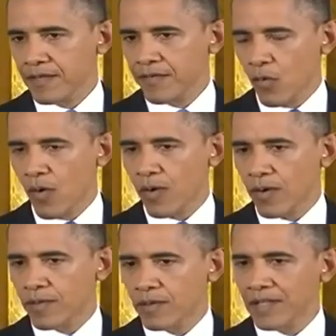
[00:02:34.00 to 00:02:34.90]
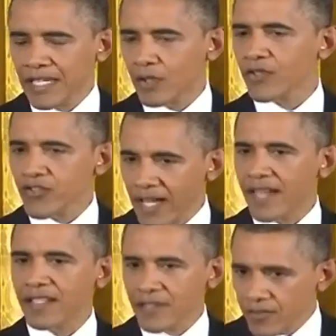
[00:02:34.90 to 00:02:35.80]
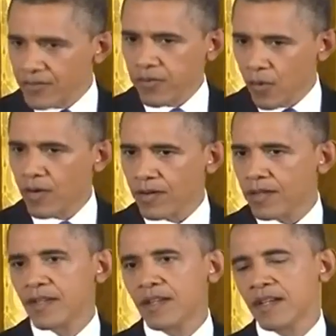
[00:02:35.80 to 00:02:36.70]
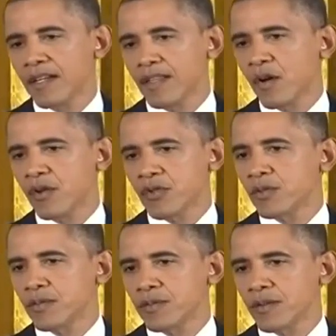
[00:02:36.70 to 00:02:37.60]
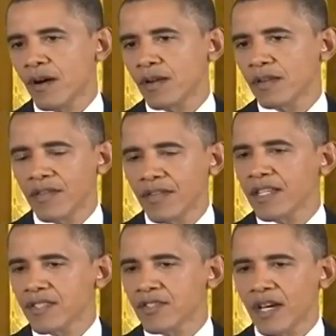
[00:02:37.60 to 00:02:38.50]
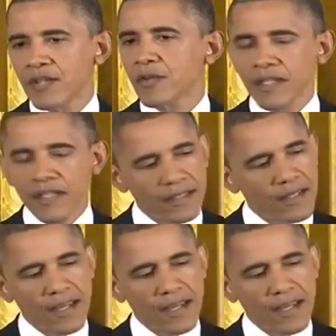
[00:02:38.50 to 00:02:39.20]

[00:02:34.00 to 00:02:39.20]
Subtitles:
for legal status for those who are living in this country,